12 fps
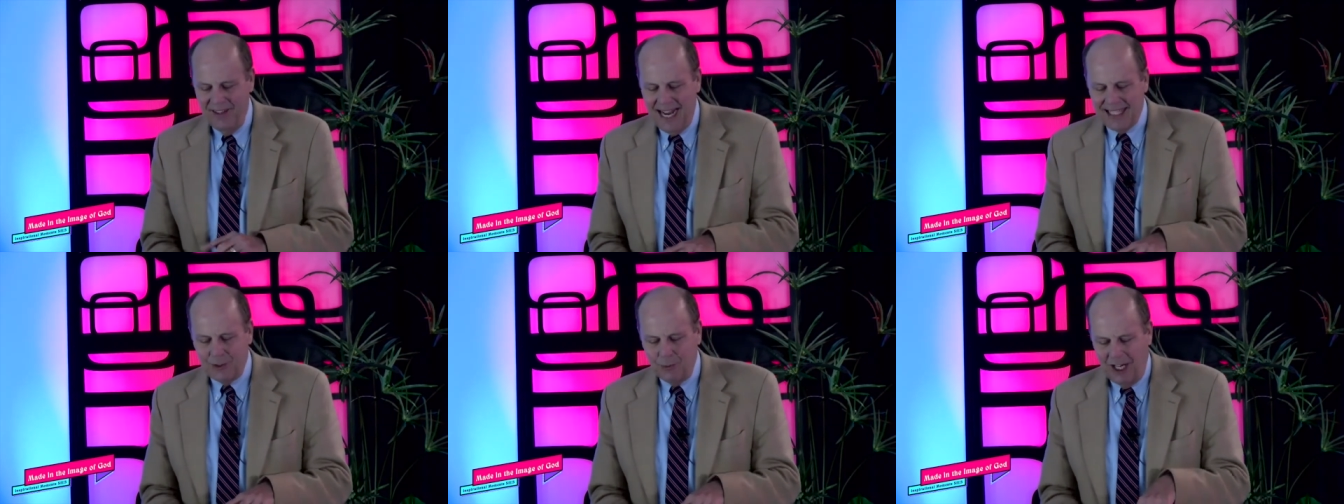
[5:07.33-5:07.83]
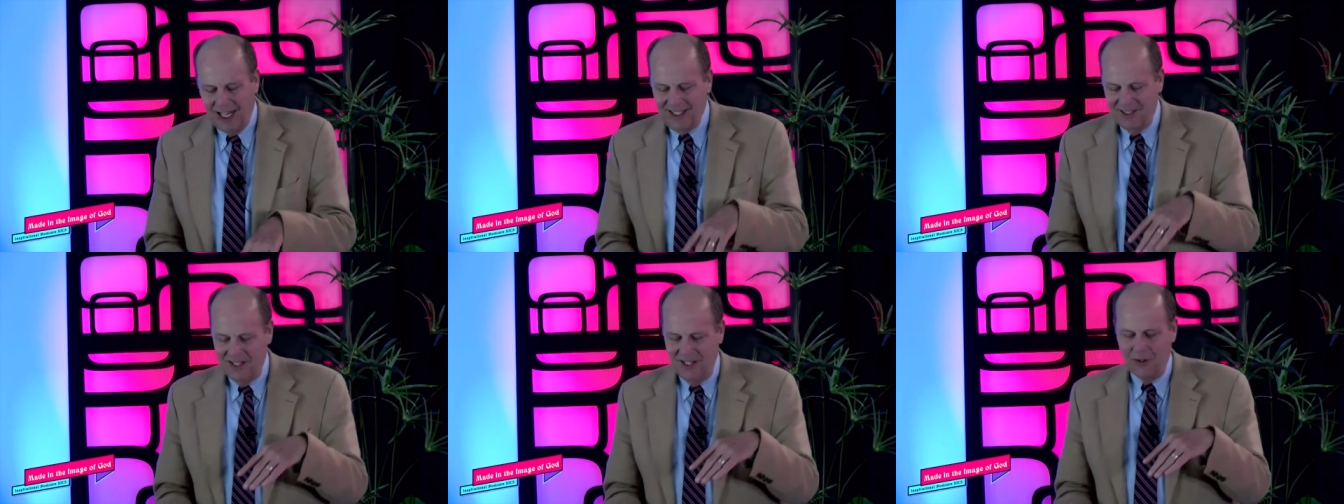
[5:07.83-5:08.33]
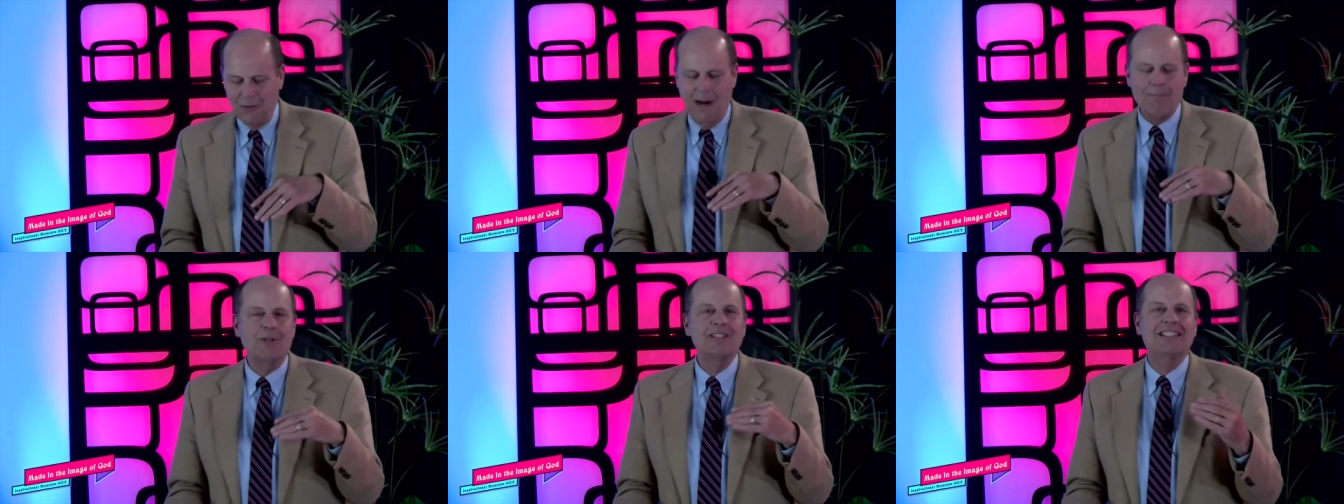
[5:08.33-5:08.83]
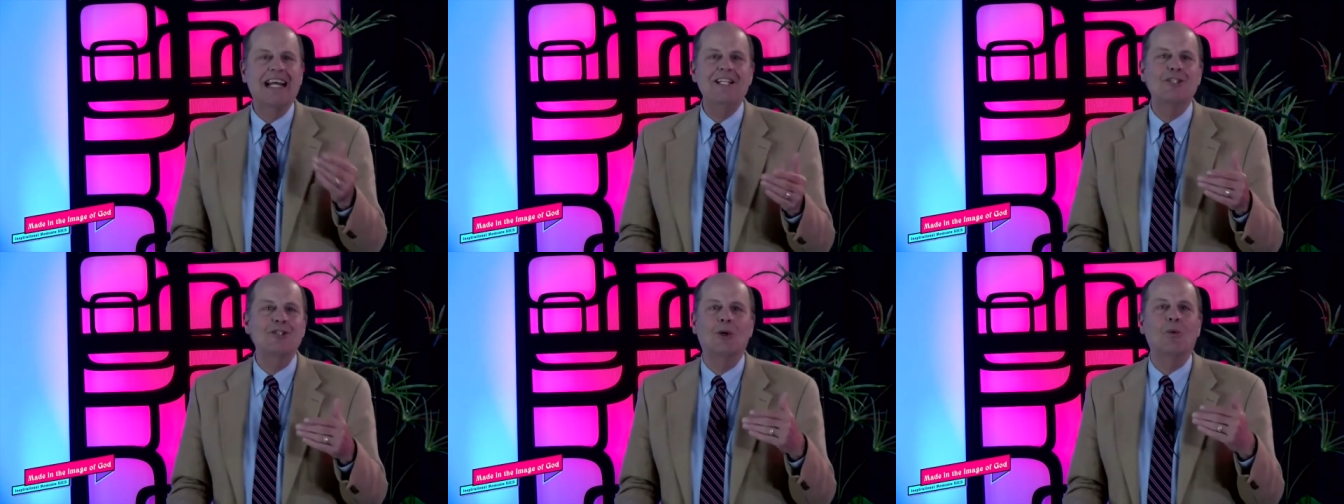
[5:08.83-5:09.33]
That's what
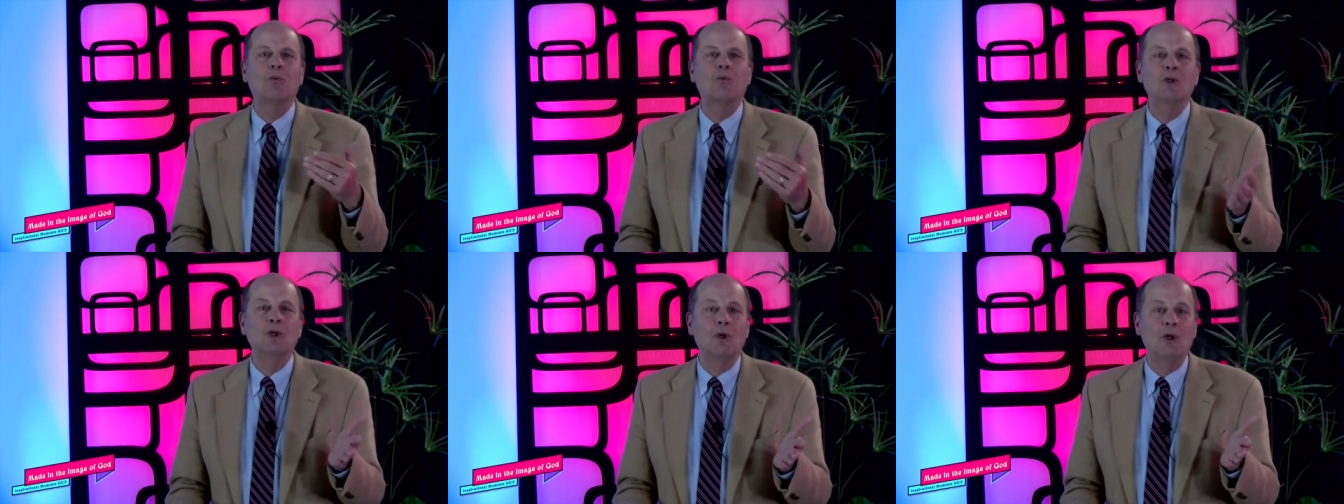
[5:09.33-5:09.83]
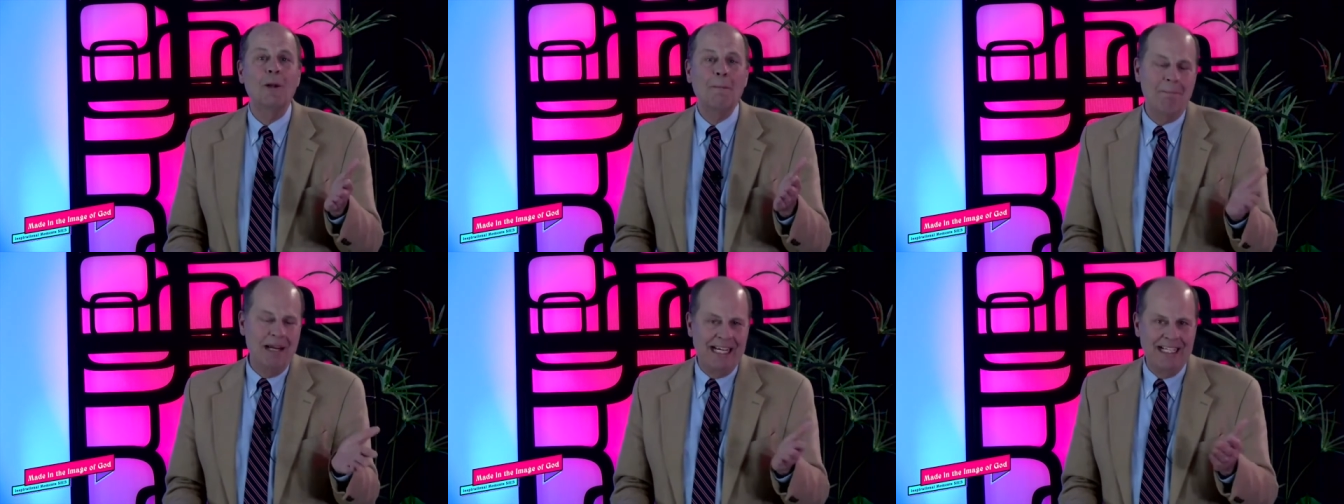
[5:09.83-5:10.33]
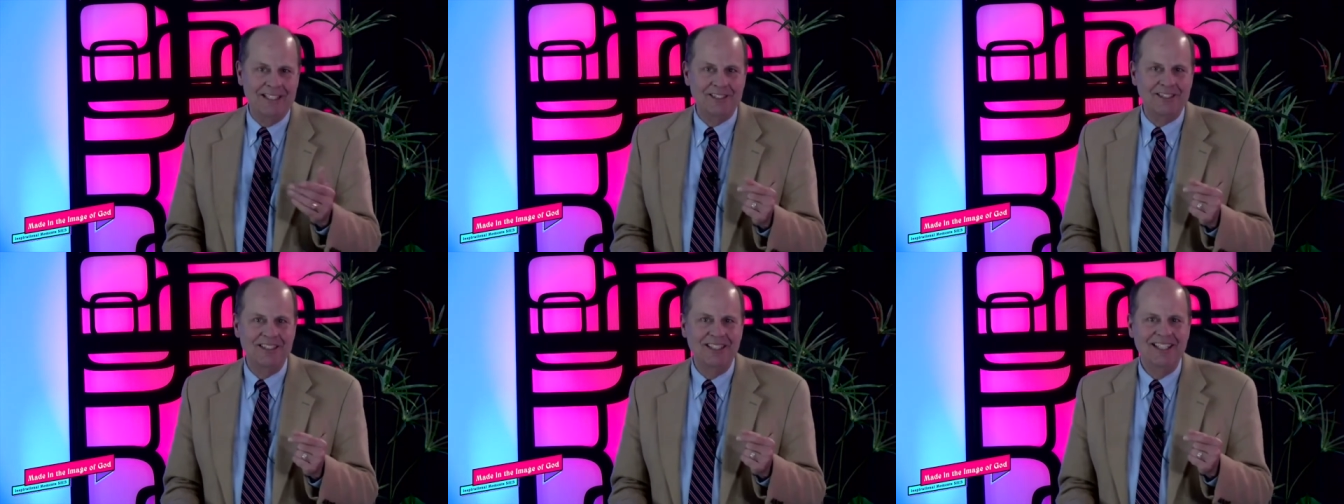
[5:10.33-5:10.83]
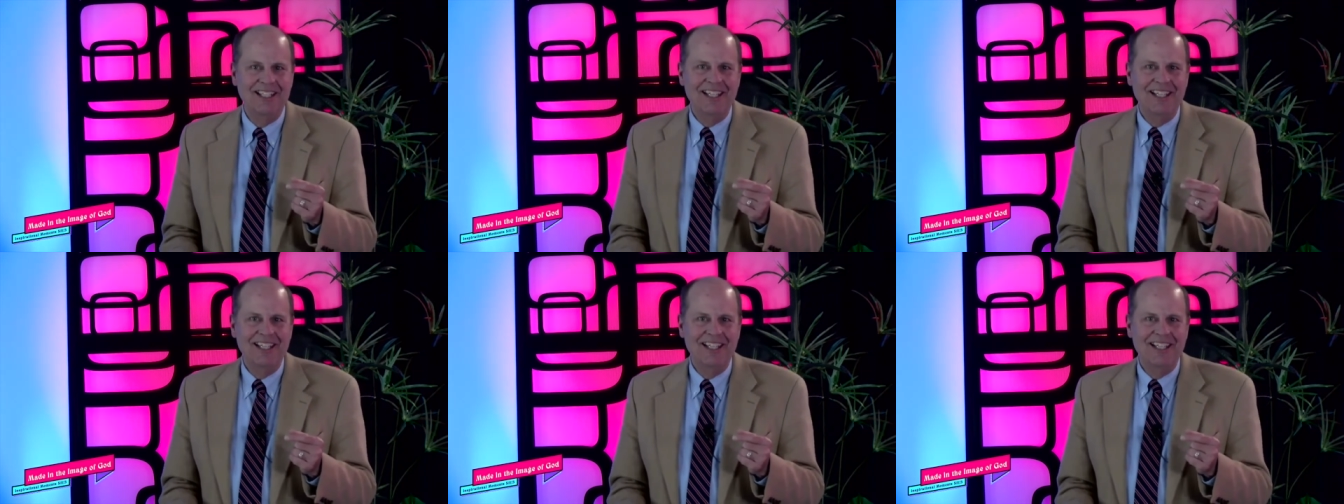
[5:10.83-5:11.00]
representational rule means.